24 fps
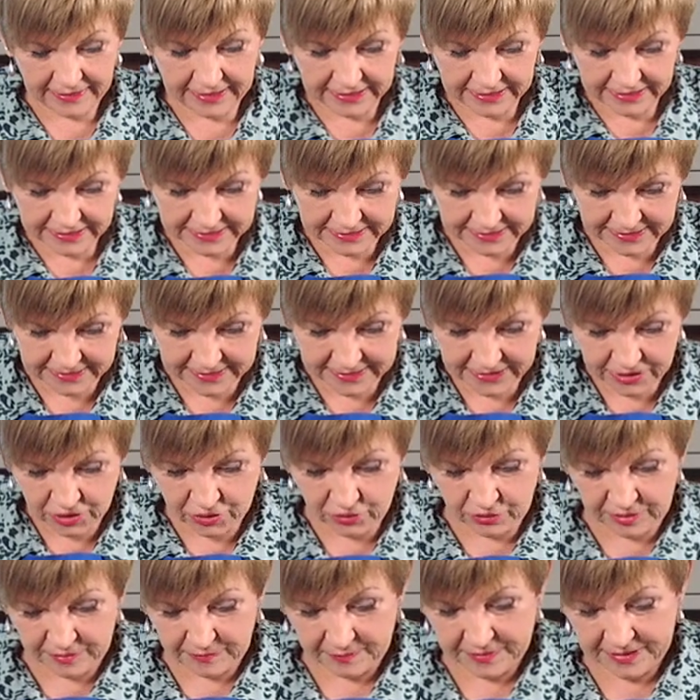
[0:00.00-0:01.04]
that into
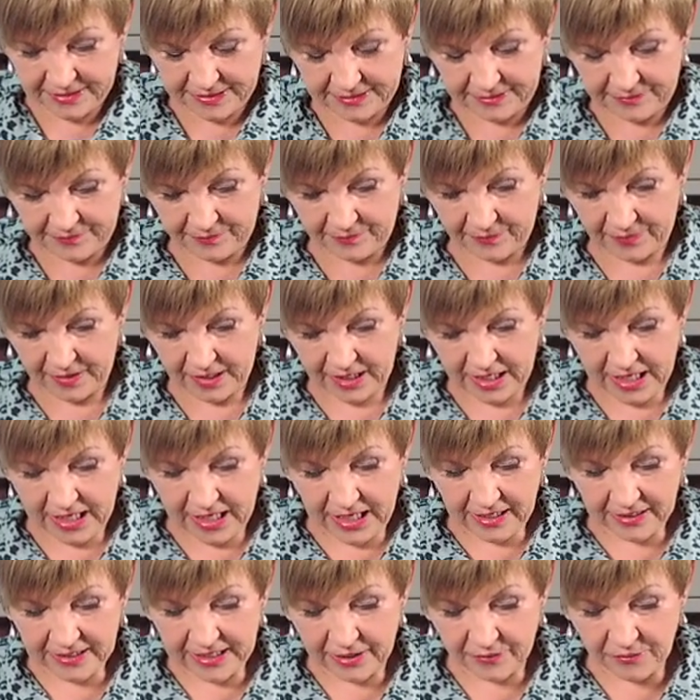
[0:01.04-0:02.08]
strips.
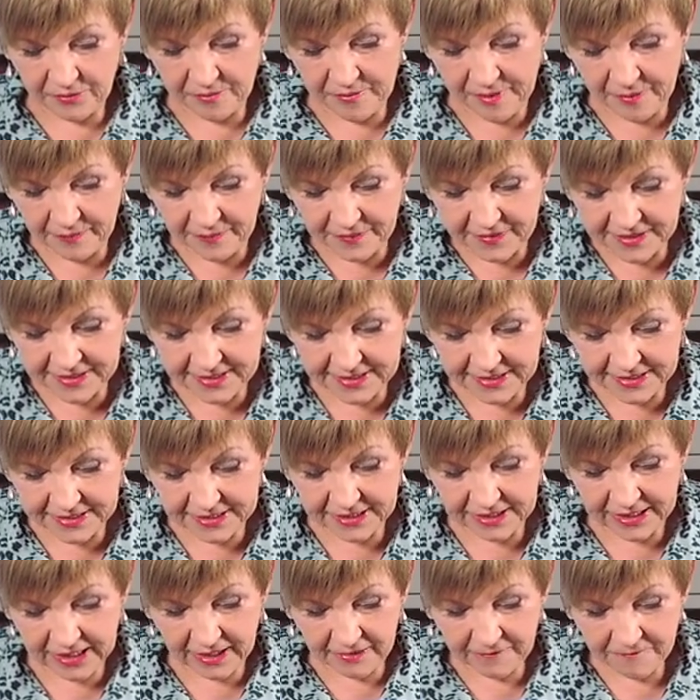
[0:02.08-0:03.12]
Now remember, this is
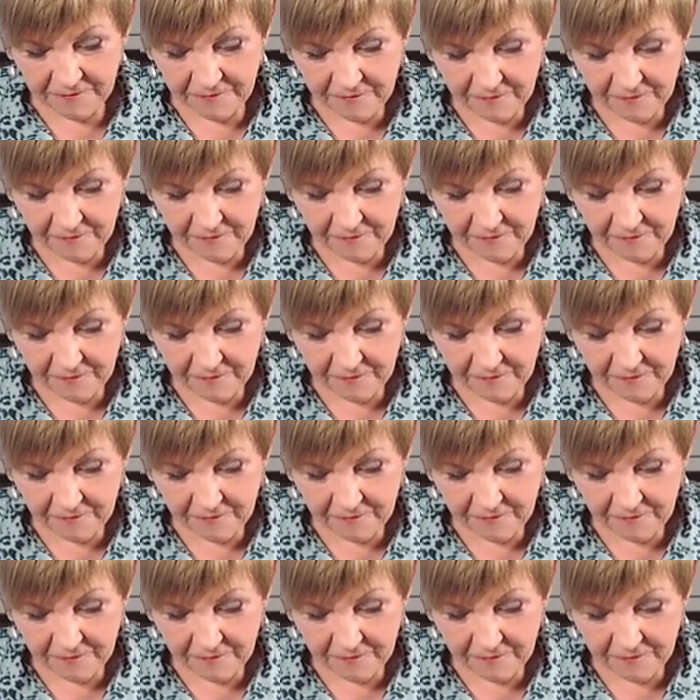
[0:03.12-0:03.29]
enough